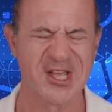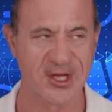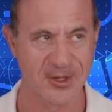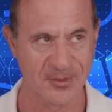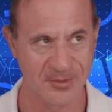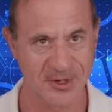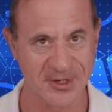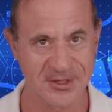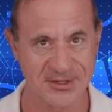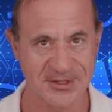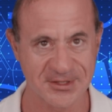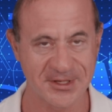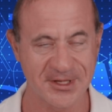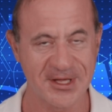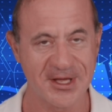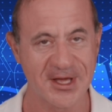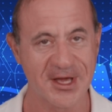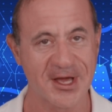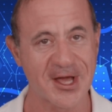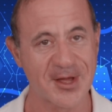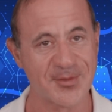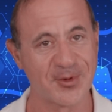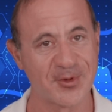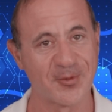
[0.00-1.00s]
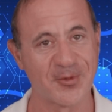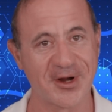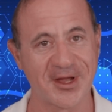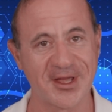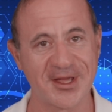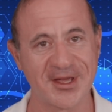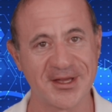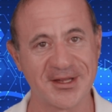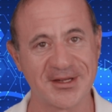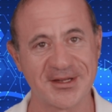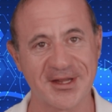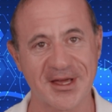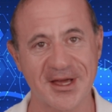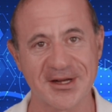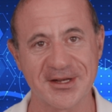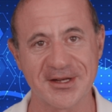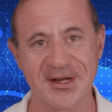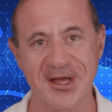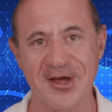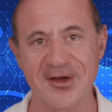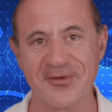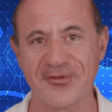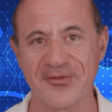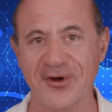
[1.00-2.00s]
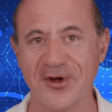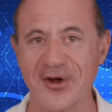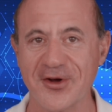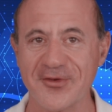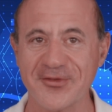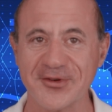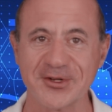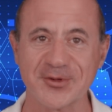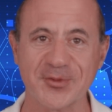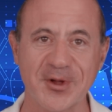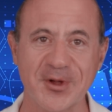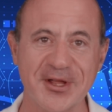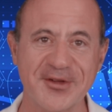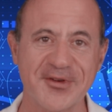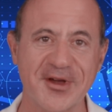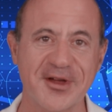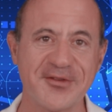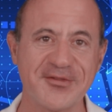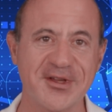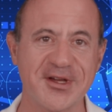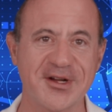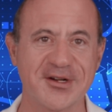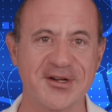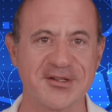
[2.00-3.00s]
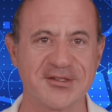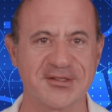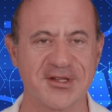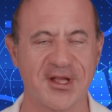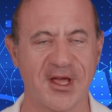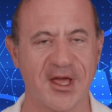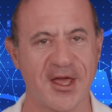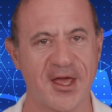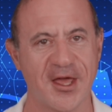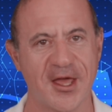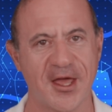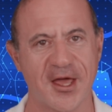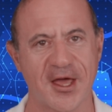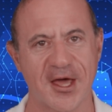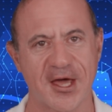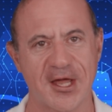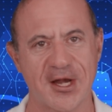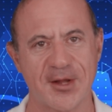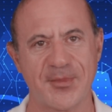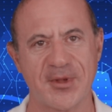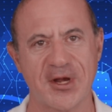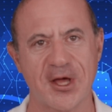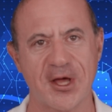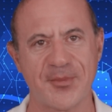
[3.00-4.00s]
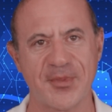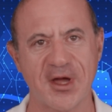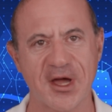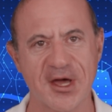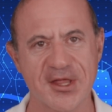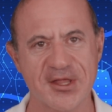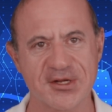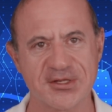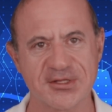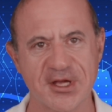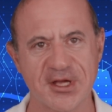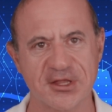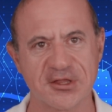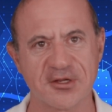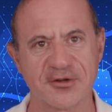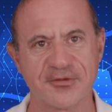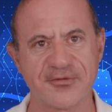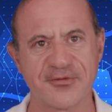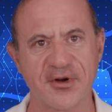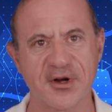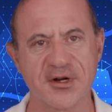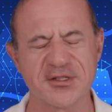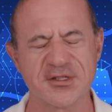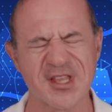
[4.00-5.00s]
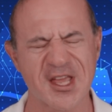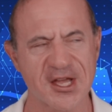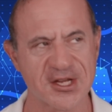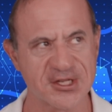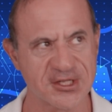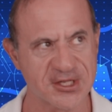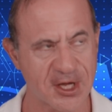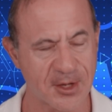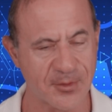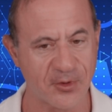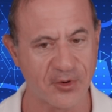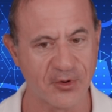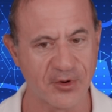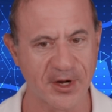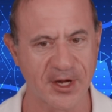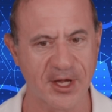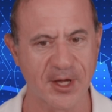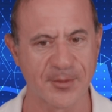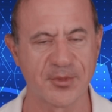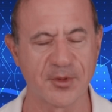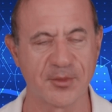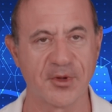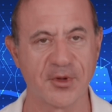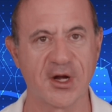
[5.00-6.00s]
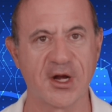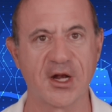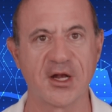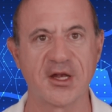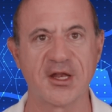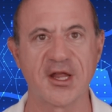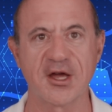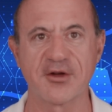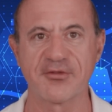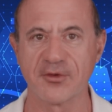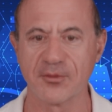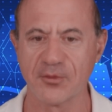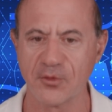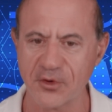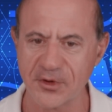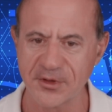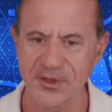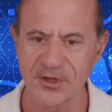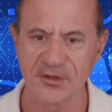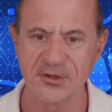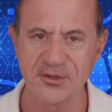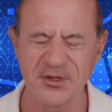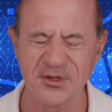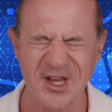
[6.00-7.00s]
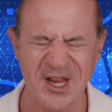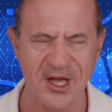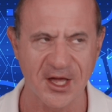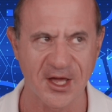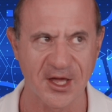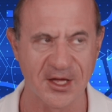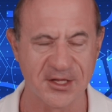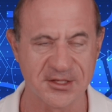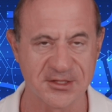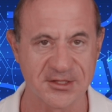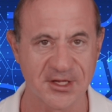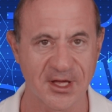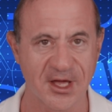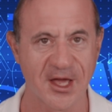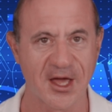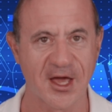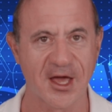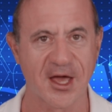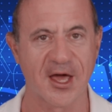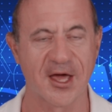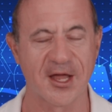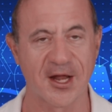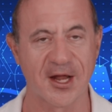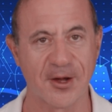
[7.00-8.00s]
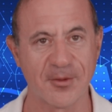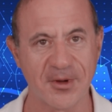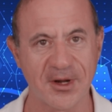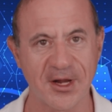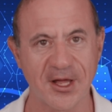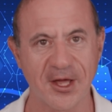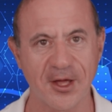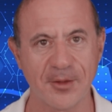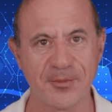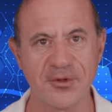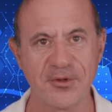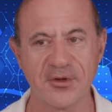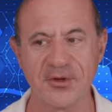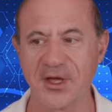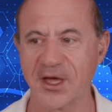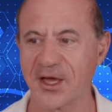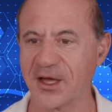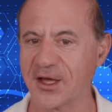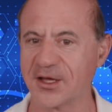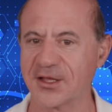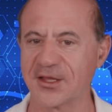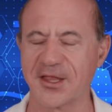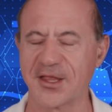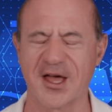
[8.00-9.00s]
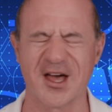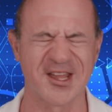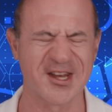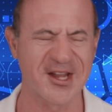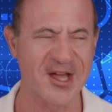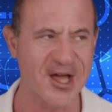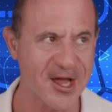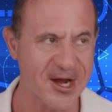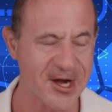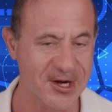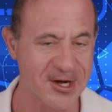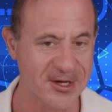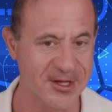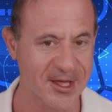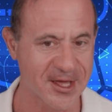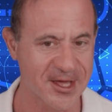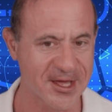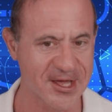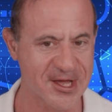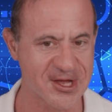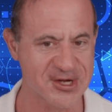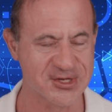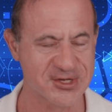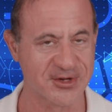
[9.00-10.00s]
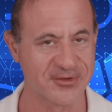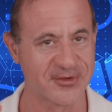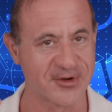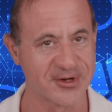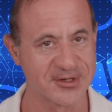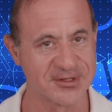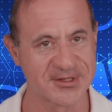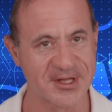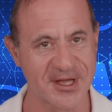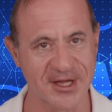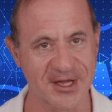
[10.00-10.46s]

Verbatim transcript: Personally, I've been working in tech now for over 25 years and I've been helping others get their first tech job or get promoted in tech for more than two decades, and I want to help you get cloud hired and get your first tech